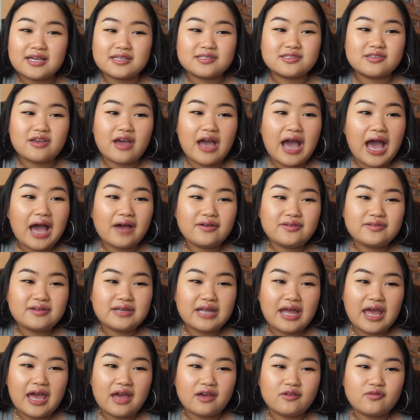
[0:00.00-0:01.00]
so I haven't
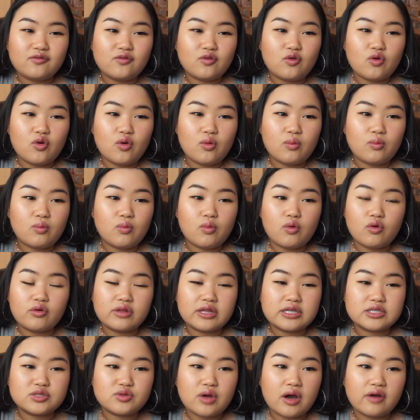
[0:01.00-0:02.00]
ate for more
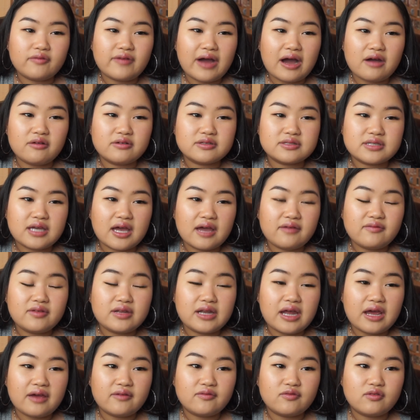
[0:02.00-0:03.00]
than 12 hours. I haven't
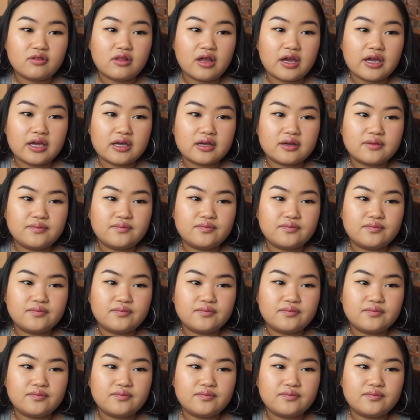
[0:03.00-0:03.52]
ate for like,